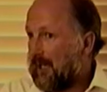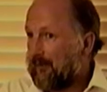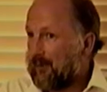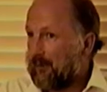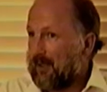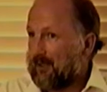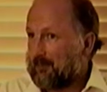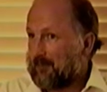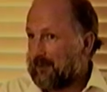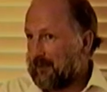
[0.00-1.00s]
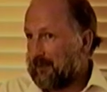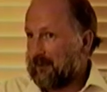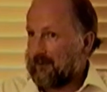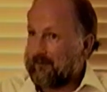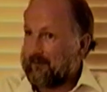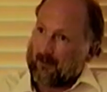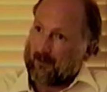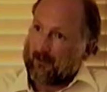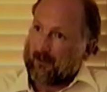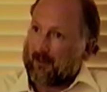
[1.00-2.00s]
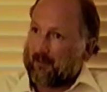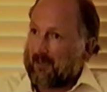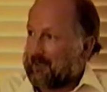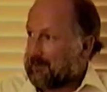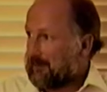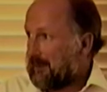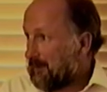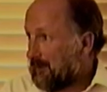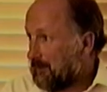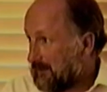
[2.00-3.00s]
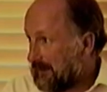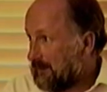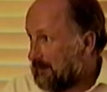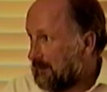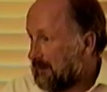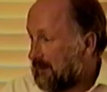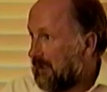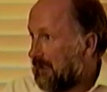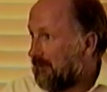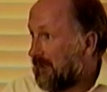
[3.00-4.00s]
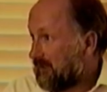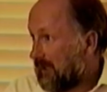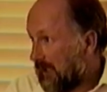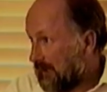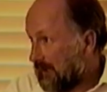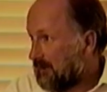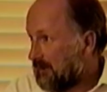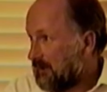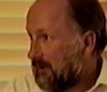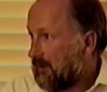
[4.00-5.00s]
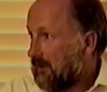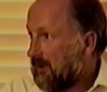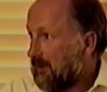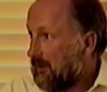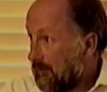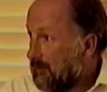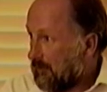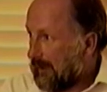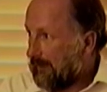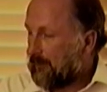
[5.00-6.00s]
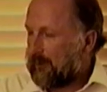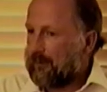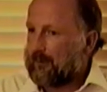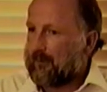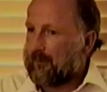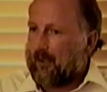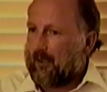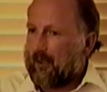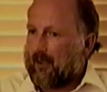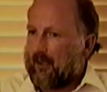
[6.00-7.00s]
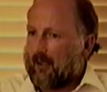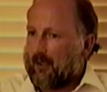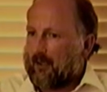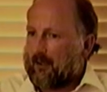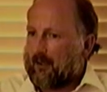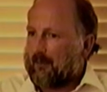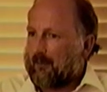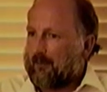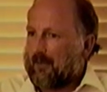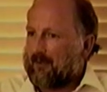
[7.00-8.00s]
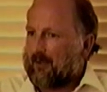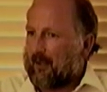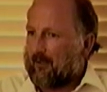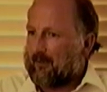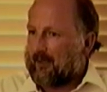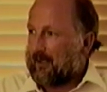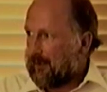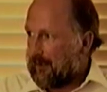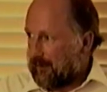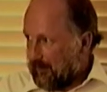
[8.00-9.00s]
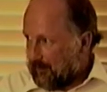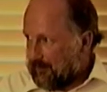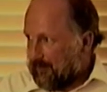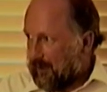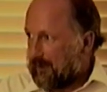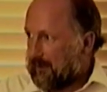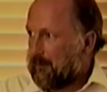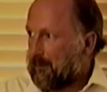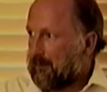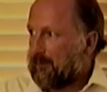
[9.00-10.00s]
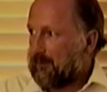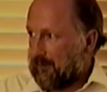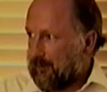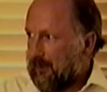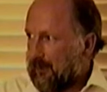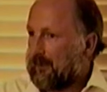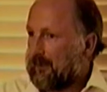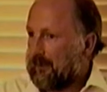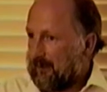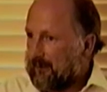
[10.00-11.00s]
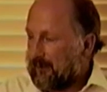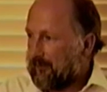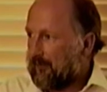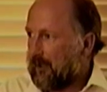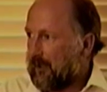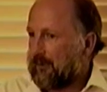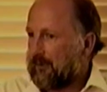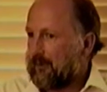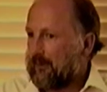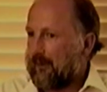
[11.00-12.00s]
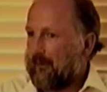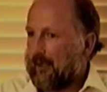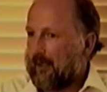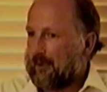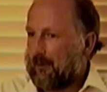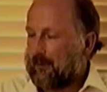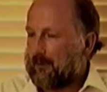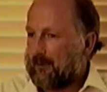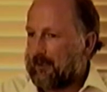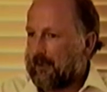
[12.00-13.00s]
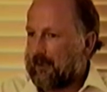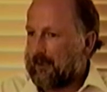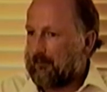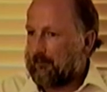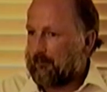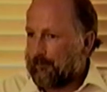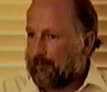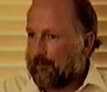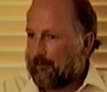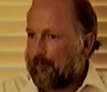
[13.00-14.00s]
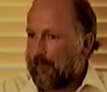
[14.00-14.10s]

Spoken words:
allow for a possibility of possibly incomplete investigation, or for whatever reason. David and myself did indeed go to that laboratory and did confront the owner of that laboratory in person.